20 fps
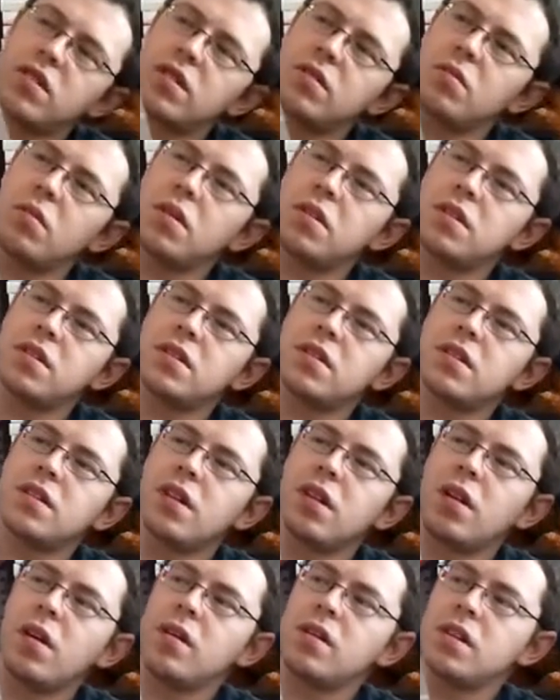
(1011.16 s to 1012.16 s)
see what
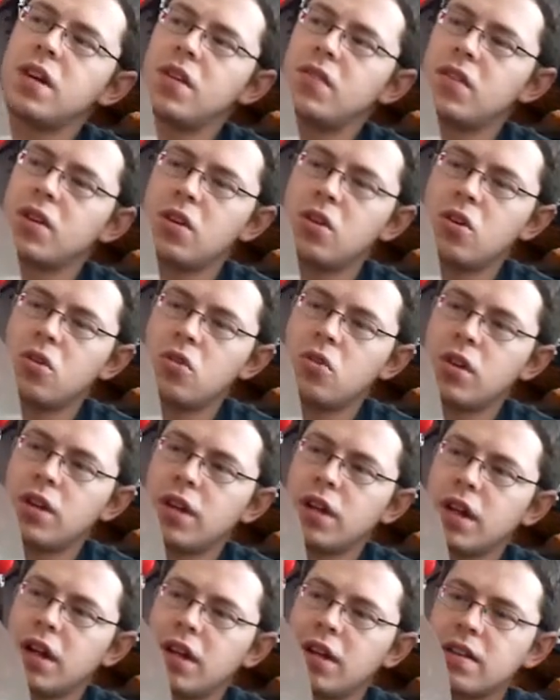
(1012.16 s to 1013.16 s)
it's a long time ago
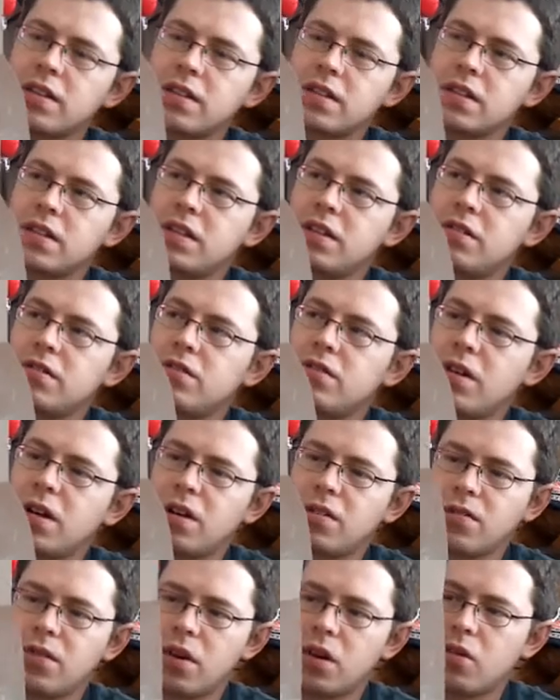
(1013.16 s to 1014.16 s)
in a galaxy
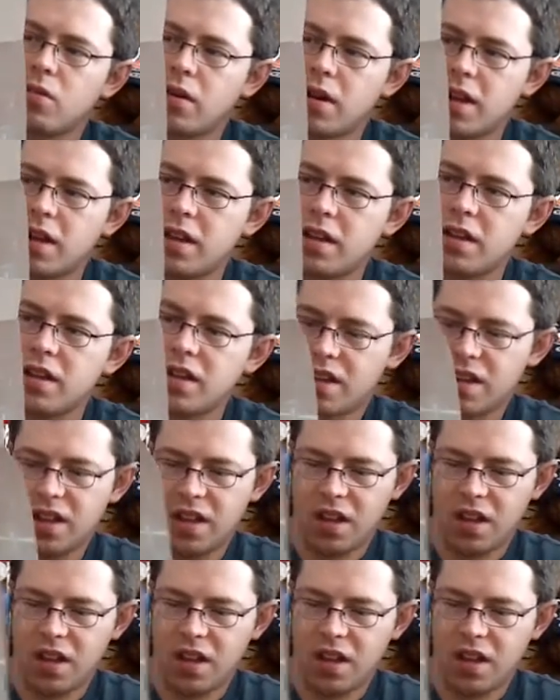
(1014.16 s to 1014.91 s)
far, far away.